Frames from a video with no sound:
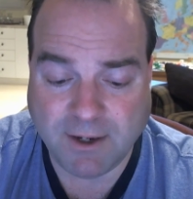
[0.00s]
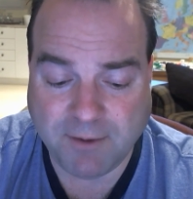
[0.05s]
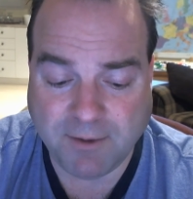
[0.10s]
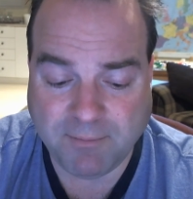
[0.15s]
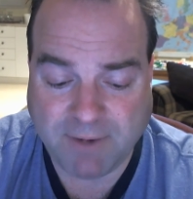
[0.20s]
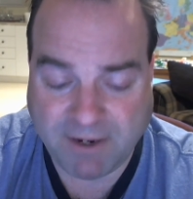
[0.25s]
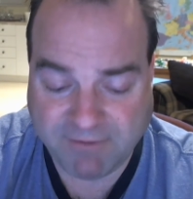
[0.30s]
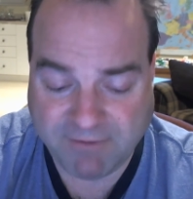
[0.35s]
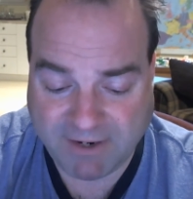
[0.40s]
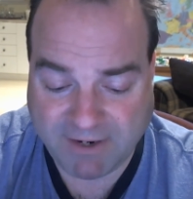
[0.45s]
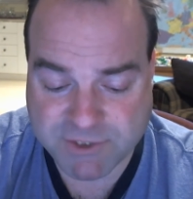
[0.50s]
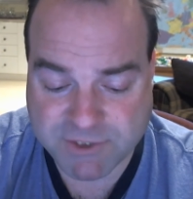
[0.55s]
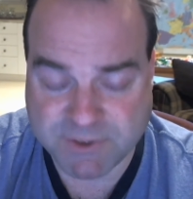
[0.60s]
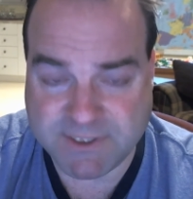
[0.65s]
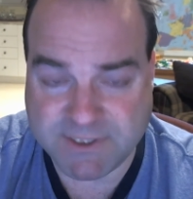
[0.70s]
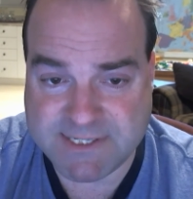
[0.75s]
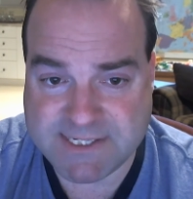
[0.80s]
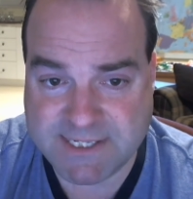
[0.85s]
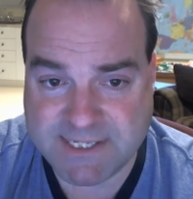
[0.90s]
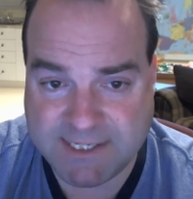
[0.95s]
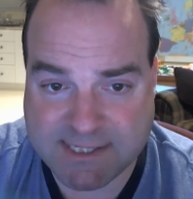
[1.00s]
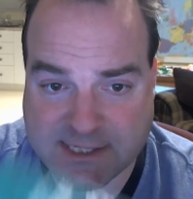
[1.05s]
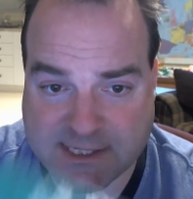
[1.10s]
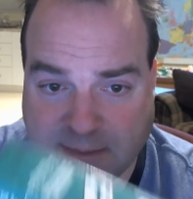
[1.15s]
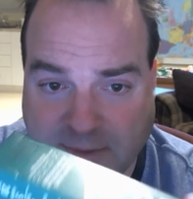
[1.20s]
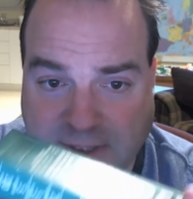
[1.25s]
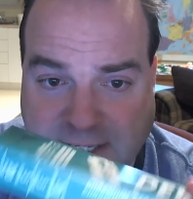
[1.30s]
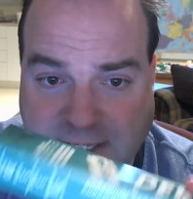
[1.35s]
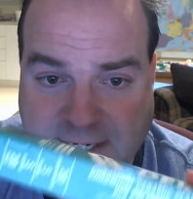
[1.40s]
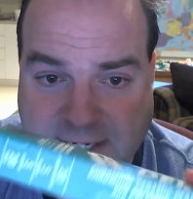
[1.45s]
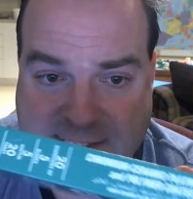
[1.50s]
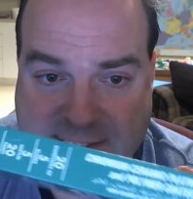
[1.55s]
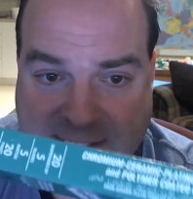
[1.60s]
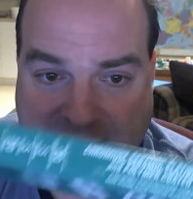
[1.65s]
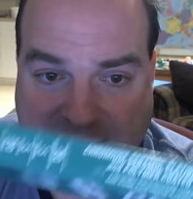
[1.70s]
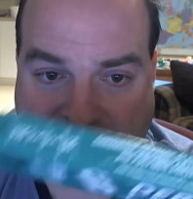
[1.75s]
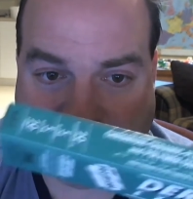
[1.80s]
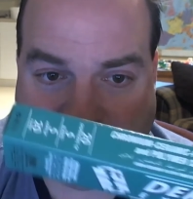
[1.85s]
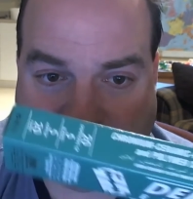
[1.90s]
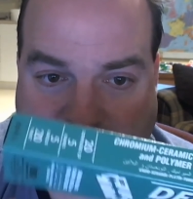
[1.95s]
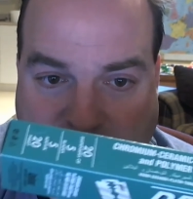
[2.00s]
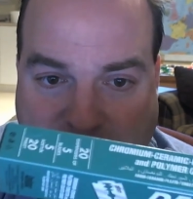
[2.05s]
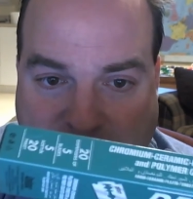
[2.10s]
I've actually seen some of these in the barber